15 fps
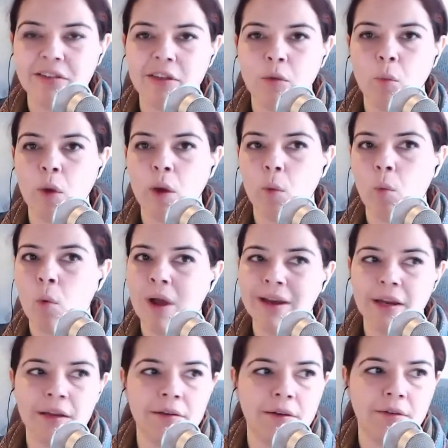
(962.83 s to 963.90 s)
than what one
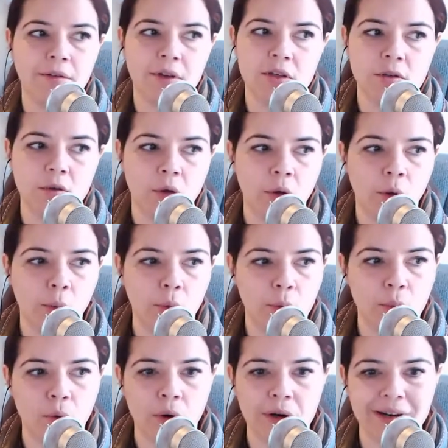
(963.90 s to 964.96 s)
individual
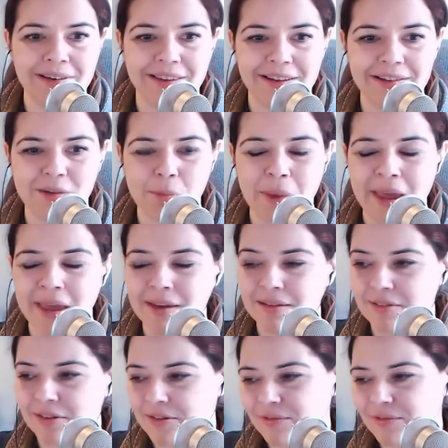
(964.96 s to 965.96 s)
reportedly spent